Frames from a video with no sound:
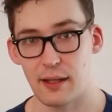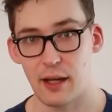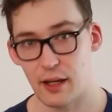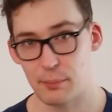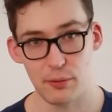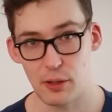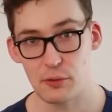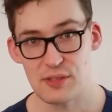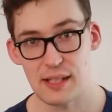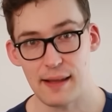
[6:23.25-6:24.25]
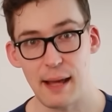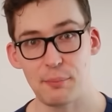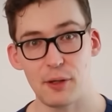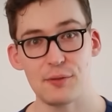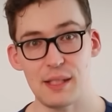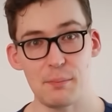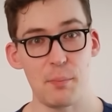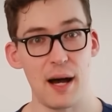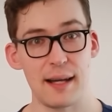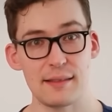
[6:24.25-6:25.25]
a uh, protein, that
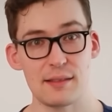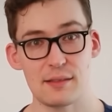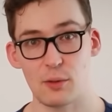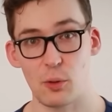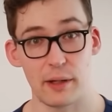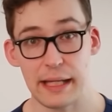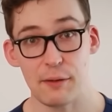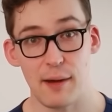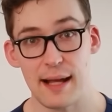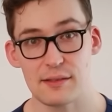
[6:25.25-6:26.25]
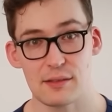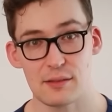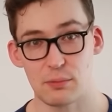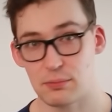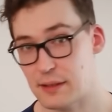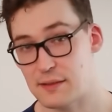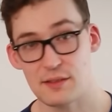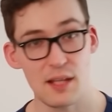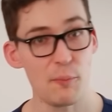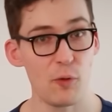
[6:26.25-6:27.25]
protein binds or interacts in
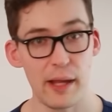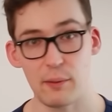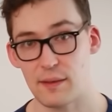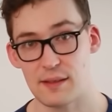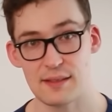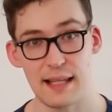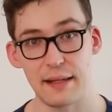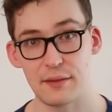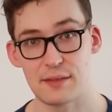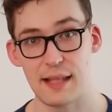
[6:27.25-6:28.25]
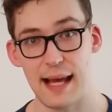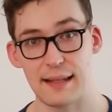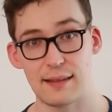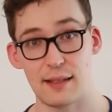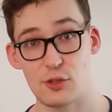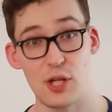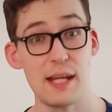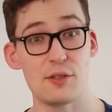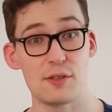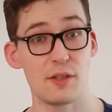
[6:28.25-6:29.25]
some way with the cells that uh,
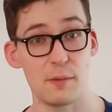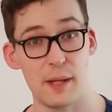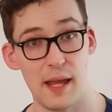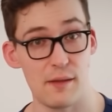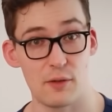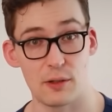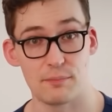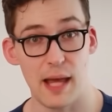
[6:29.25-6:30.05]
changes their behavior.